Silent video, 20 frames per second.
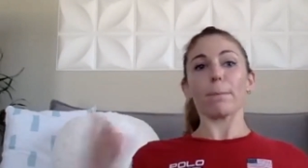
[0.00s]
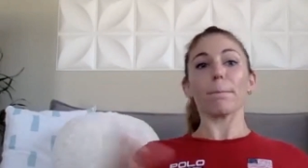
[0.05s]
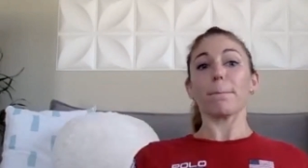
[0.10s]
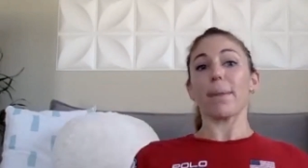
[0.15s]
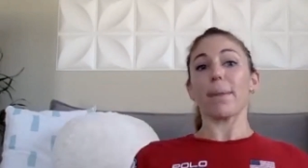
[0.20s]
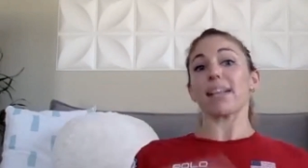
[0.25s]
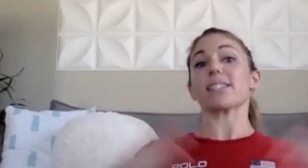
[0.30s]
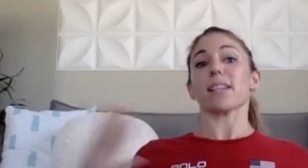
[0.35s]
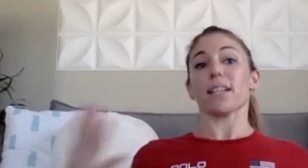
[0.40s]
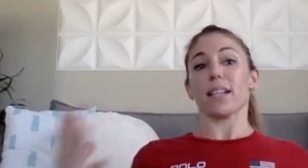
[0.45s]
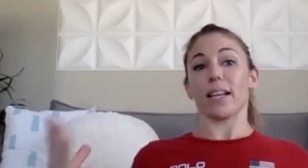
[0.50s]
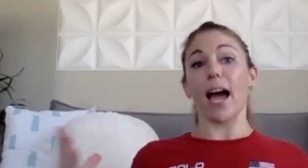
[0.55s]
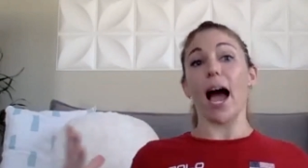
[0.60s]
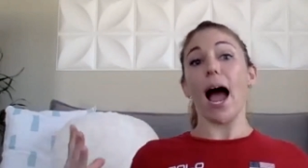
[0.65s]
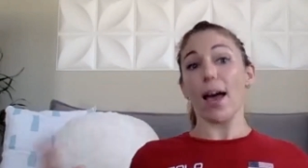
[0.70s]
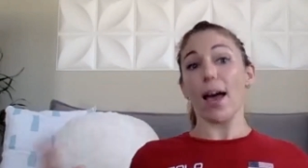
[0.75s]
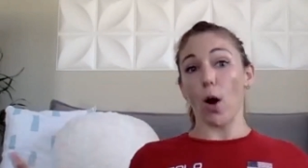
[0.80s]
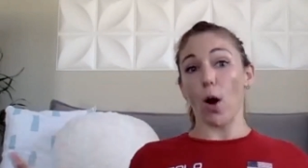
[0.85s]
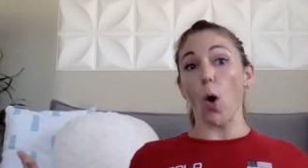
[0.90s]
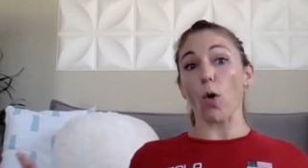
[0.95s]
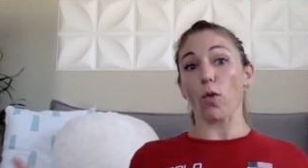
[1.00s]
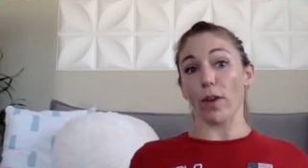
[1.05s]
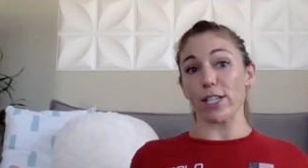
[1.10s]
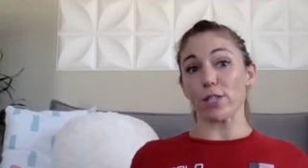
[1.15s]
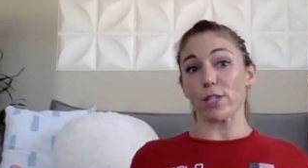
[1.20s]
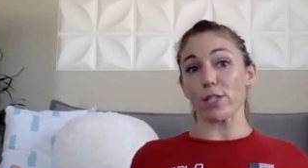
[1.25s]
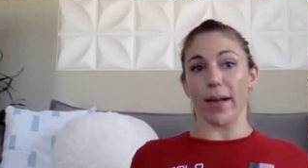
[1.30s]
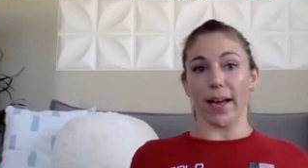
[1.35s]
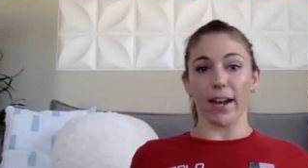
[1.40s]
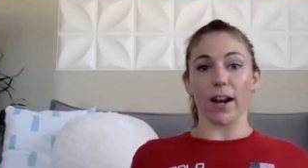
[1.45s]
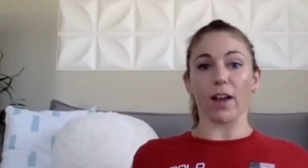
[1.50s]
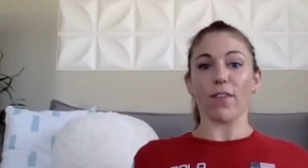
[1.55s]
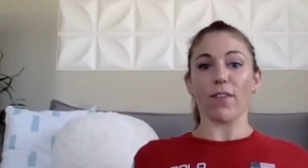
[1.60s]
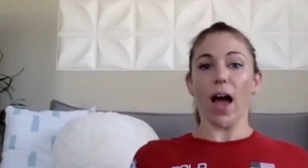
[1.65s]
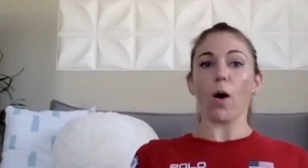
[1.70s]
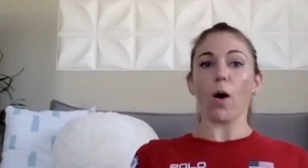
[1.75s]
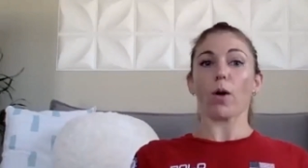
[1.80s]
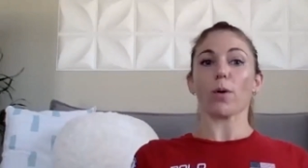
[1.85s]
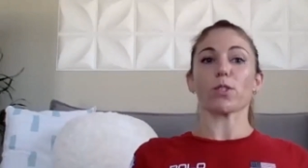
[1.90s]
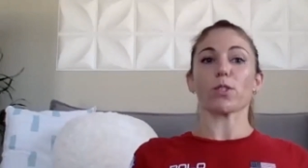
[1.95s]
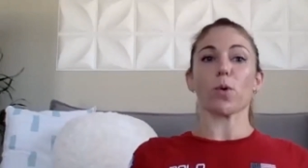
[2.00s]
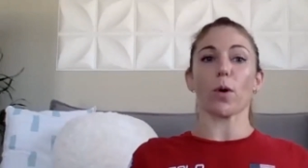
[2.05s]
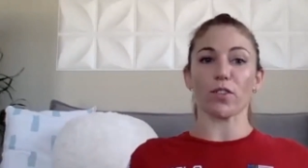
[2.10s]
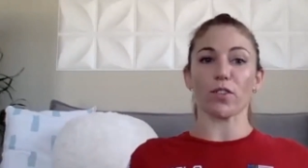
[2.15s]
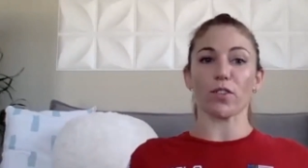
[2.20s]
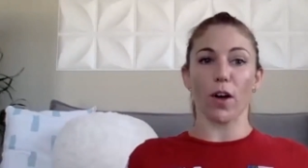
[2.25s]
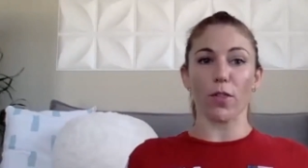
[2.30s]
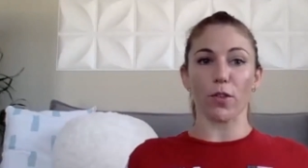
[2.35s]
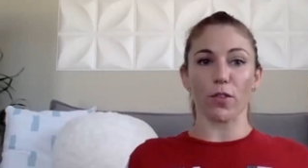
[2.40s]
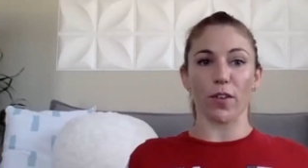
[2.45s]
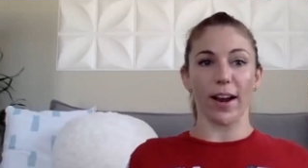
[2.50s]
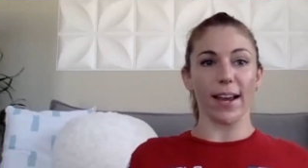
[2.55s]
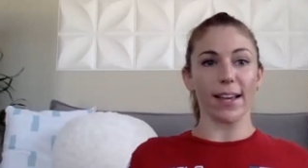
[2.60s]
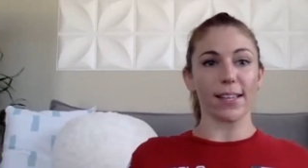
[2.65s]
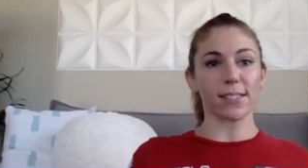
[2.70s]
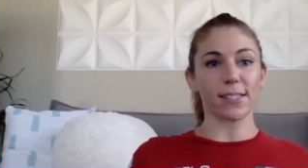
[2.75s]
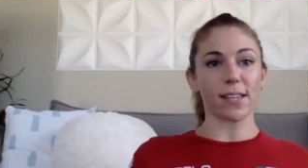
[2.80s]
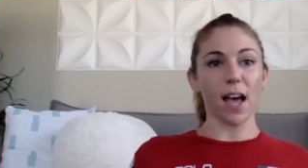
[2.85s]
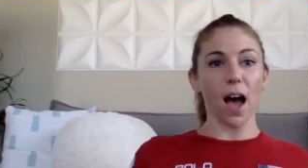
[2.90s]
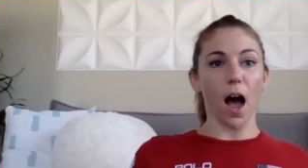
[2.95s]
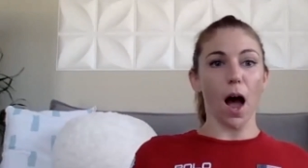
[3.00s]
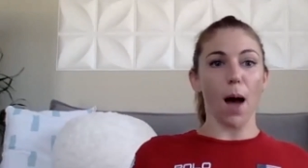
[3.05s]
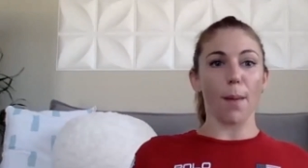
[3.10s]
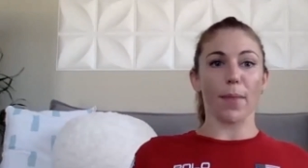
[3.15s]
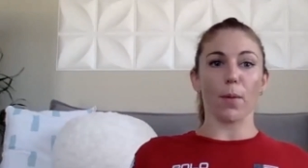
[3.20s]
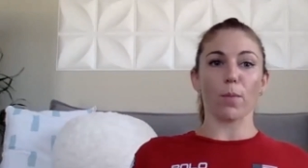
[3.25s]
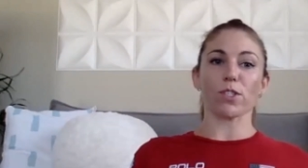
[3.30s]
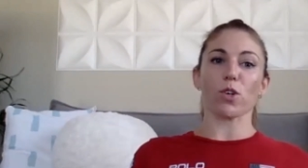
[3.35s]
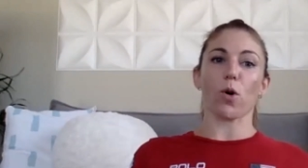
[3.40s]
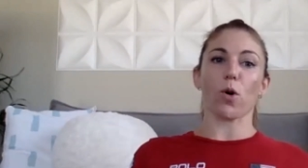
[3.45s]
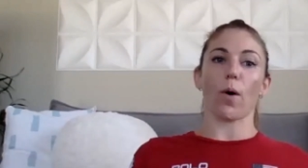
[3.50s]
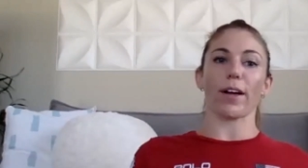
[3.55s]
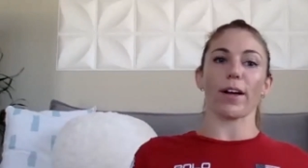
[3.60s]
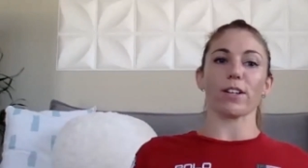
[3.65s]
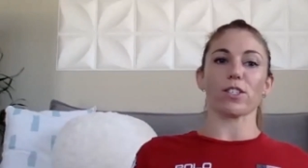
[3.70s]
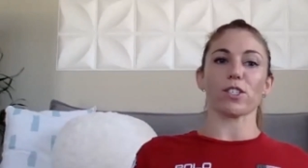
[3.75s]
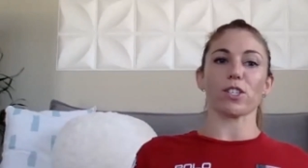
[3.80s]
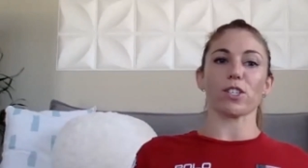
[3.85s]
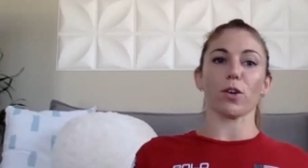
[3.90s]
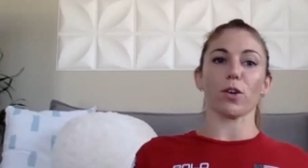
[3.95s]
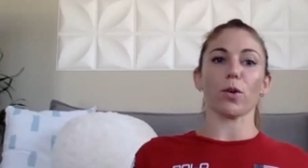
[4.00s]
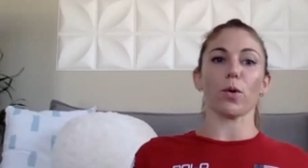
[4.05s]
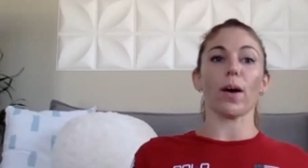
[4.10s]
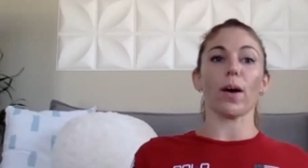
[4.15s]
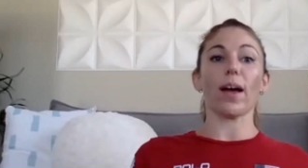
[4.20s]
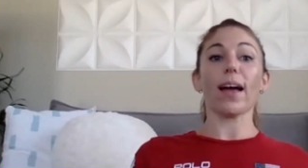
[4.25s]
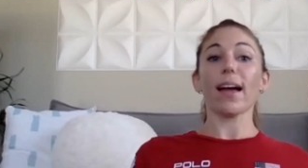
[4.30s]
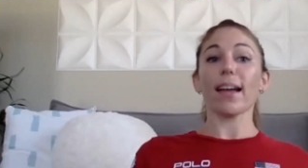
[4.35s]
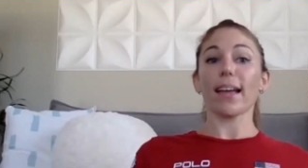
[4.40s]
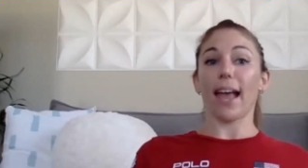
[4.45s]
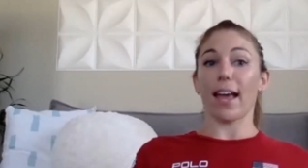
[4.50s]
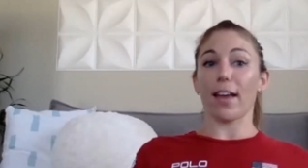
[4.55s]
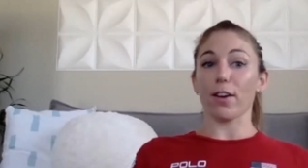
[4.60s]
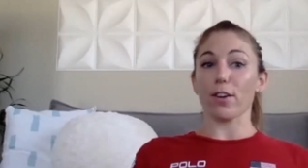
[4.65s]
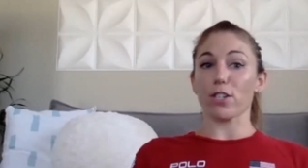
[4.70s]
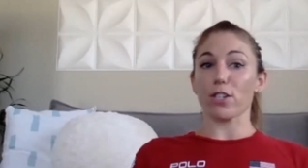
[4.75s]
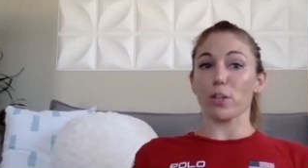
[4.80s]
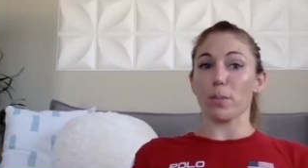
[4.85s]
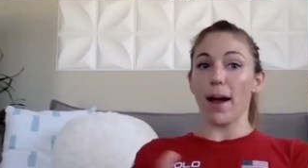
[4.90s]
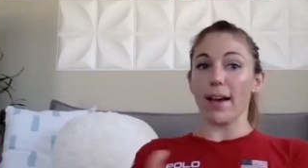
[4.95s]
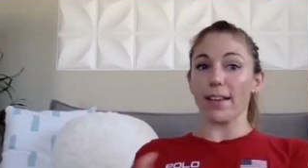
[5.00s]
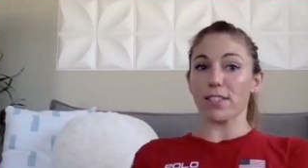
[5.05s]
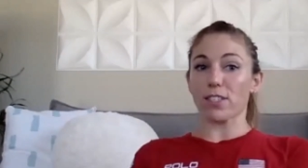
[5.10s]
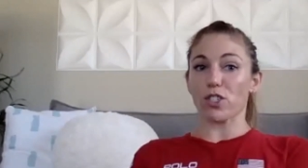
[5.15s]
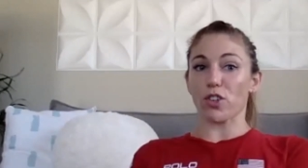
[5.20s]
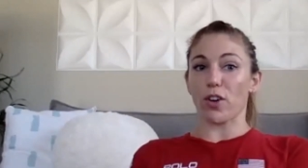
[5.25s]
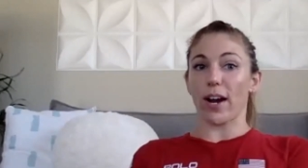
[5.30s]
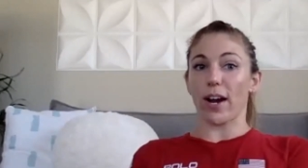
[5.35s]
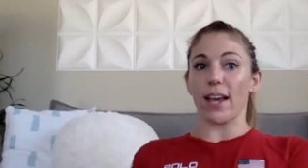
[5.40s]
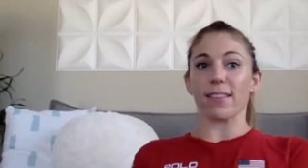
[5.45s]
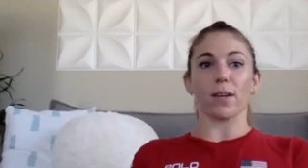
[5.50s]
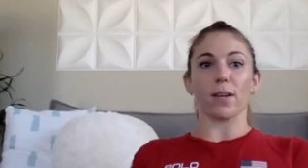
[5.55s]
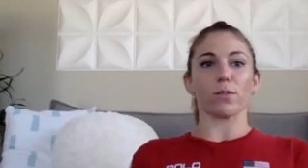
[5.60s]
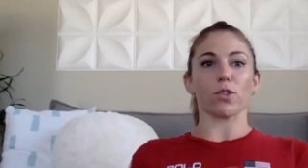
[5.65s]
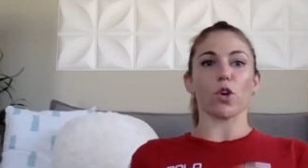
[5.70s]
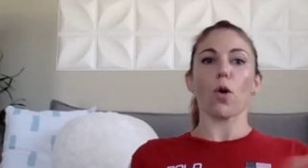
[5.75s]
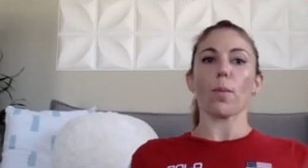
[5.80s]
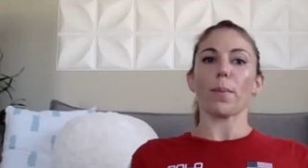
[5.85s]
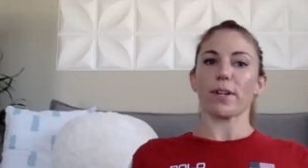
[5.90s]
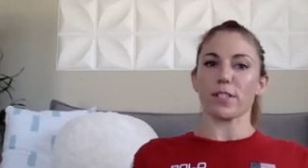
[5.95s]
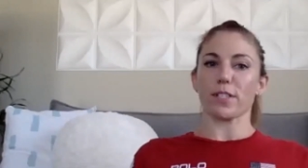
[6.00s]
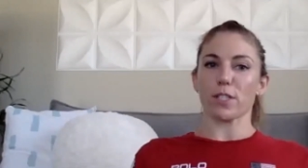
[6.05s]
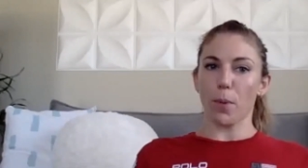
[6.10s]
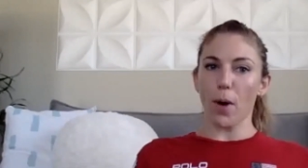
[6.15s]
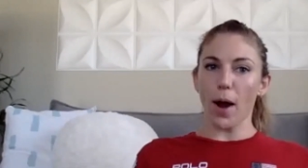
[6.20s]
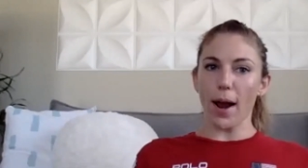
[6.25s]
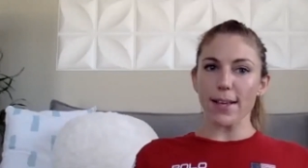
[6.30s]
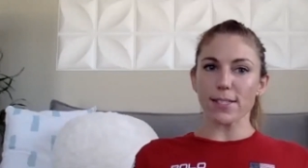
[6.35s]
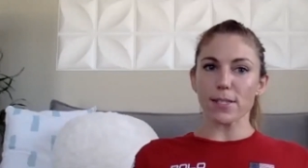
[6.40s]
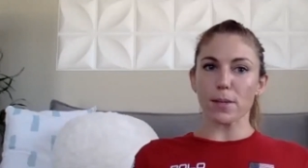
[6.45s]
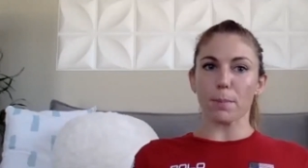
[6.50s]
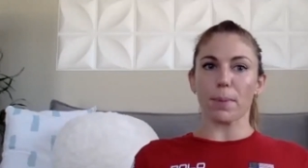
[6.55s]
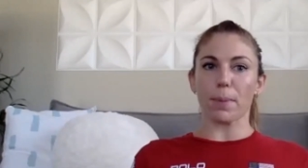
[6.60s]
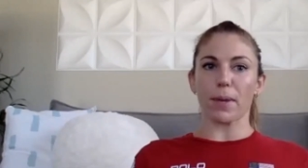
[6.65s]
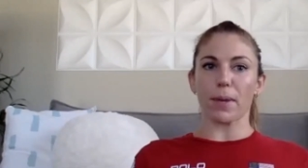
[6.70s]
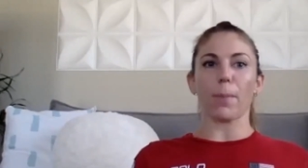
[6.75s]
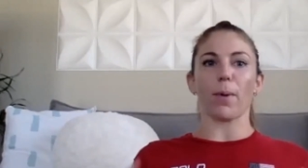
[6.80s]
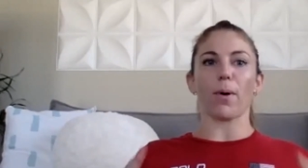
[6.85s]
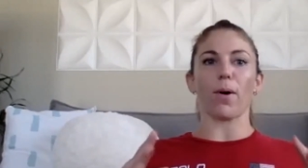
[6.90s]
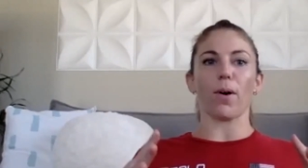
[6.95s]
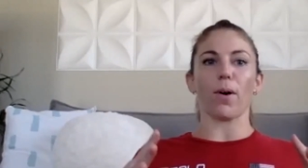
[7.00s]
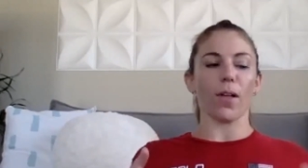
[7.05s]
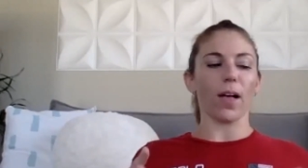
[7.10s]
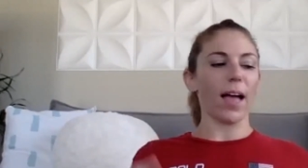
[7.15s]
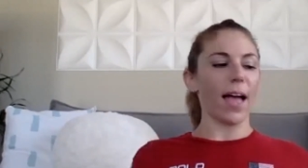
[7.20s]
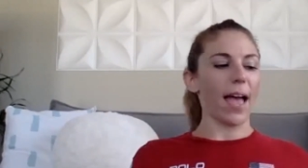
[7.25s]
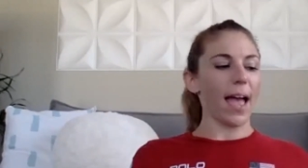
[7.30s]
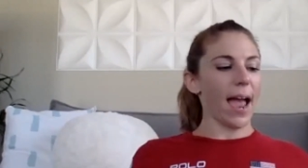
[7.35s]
basically I had a whole race plan of how I was going to run the race, that was going to cater to my strengths. I was hoping to surprise some people.